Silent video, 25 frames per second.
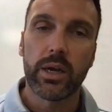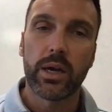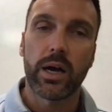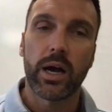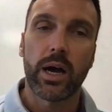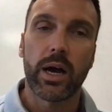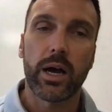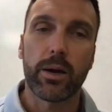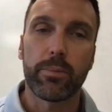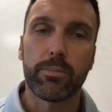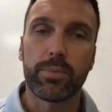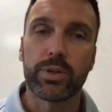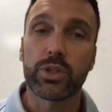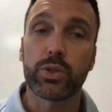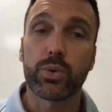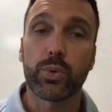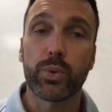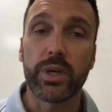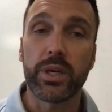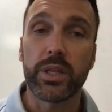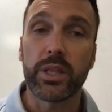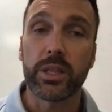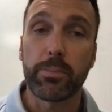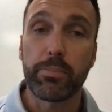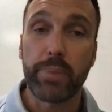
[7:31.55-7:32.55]
uh,
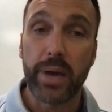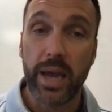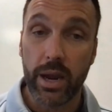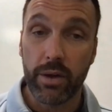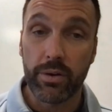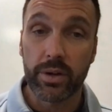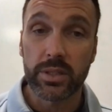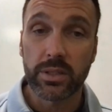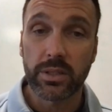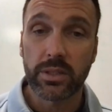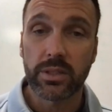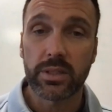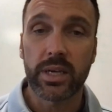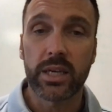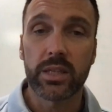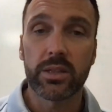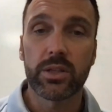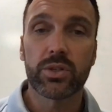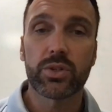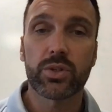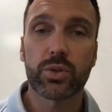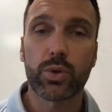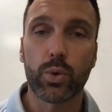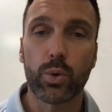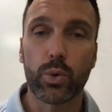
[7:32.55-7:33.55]
between the parents and
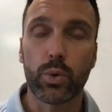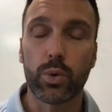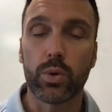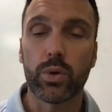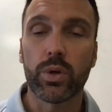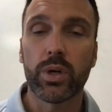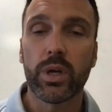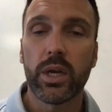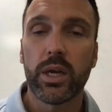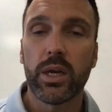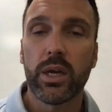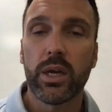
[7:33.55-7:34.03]
the school